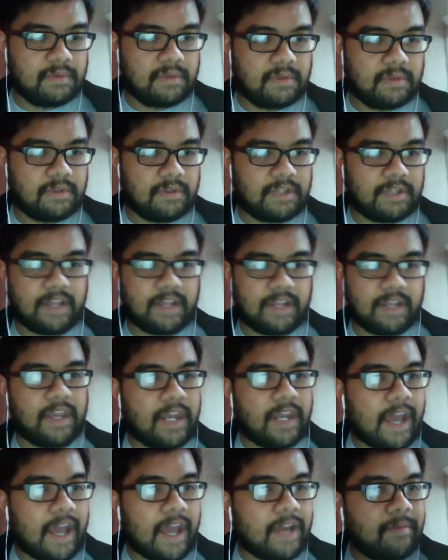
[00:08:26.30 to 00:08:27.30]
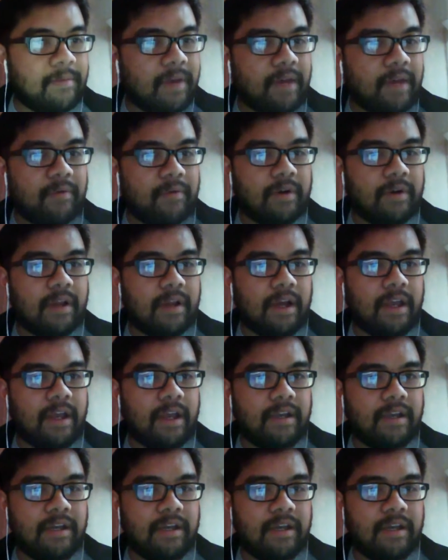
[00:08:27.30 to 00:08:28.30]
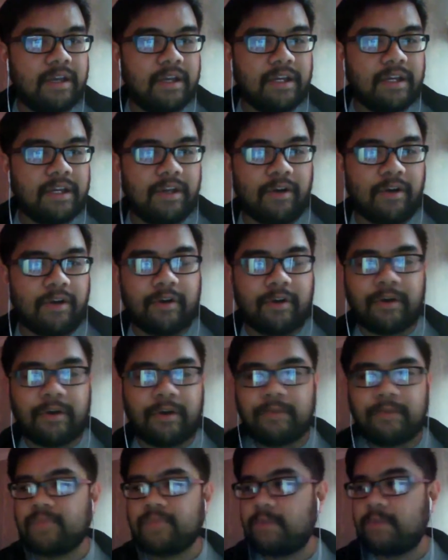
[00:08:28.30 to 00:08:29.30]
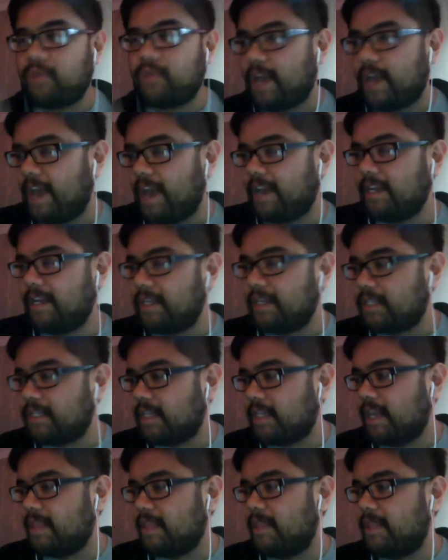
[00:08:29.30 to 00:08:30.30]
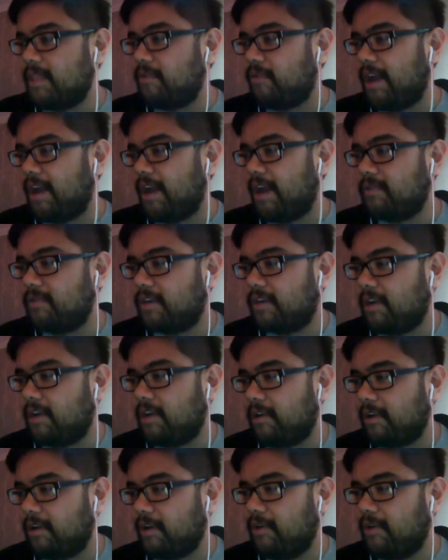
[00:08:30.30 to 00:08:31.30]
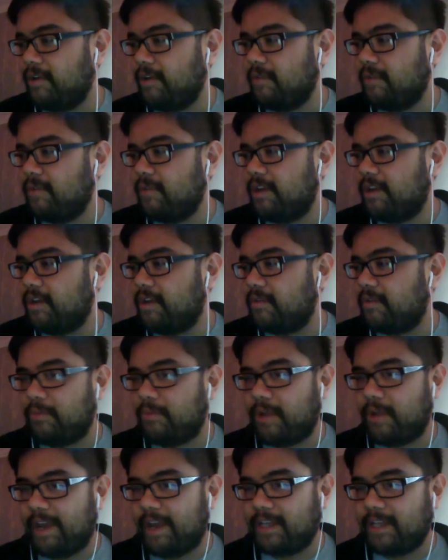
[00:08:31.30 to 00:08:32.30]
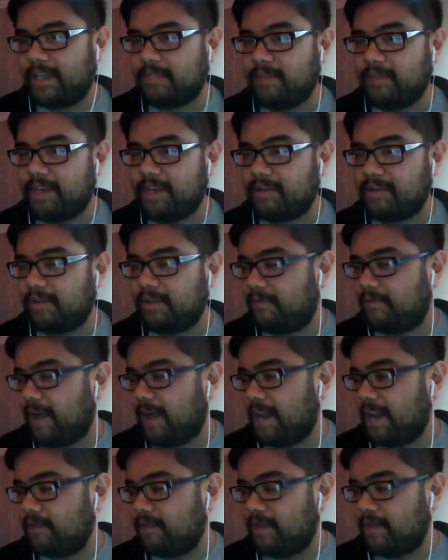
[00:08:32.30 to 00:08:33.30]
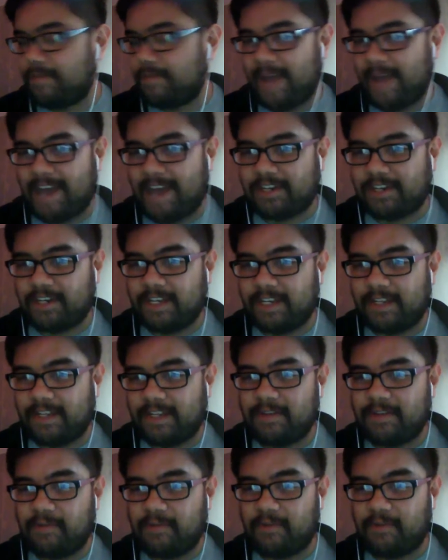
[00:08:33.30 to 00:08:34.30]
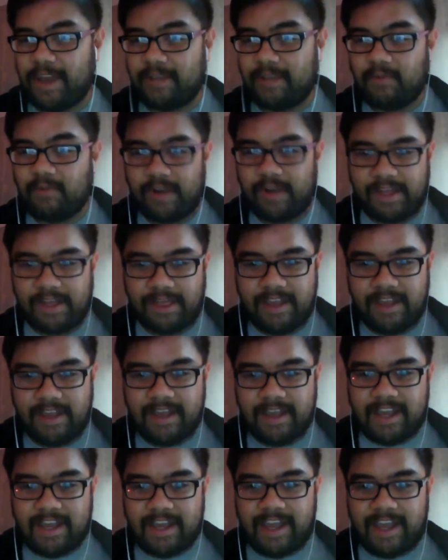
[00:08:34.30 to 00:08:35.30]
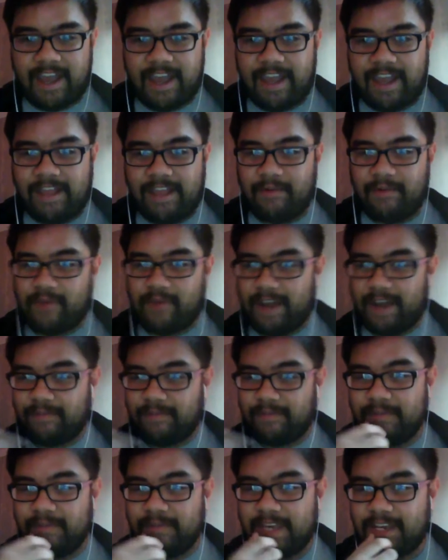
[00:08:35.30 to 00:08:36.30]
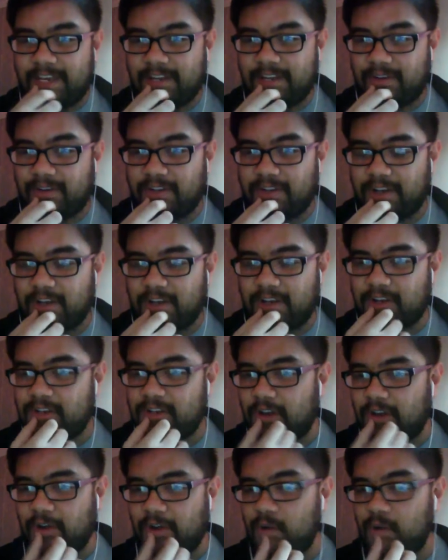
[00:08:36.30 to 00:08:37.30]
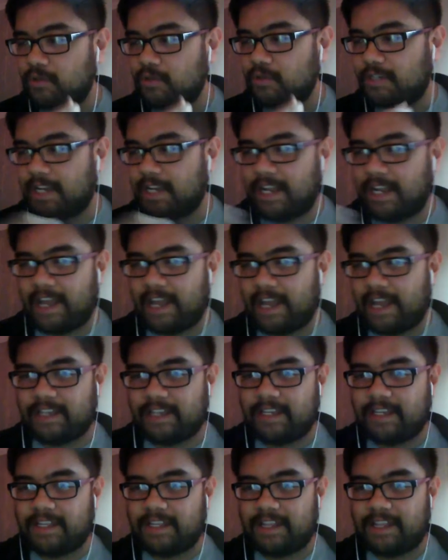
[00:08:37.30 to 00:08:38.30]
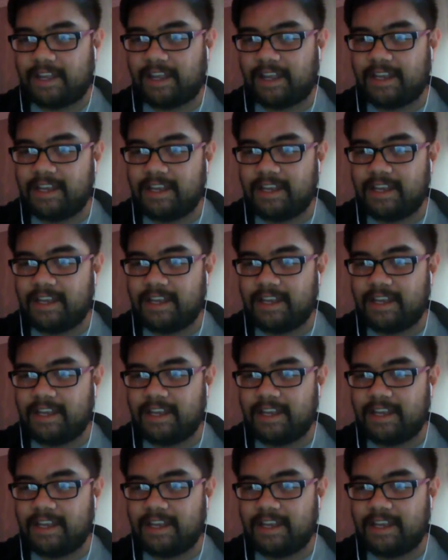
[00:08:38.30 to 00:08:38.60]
There's that thing in anime where like your protagonist and the rival are color coded with the protagonist being the fiery, passionate red one, and the rival being the cool, collected like